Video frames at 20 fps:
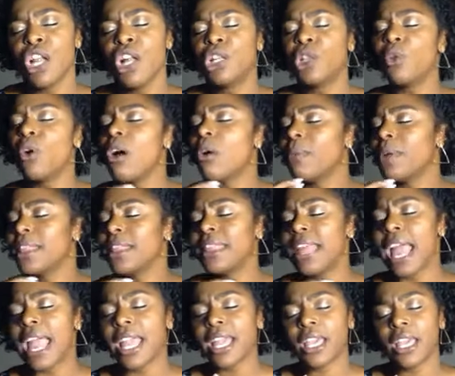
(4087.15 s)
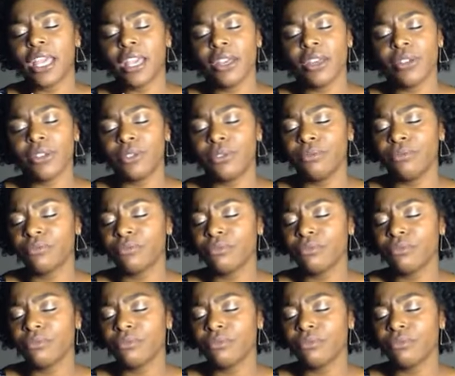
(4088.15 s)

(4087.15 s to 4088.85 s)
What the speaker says: Lord, we thank you.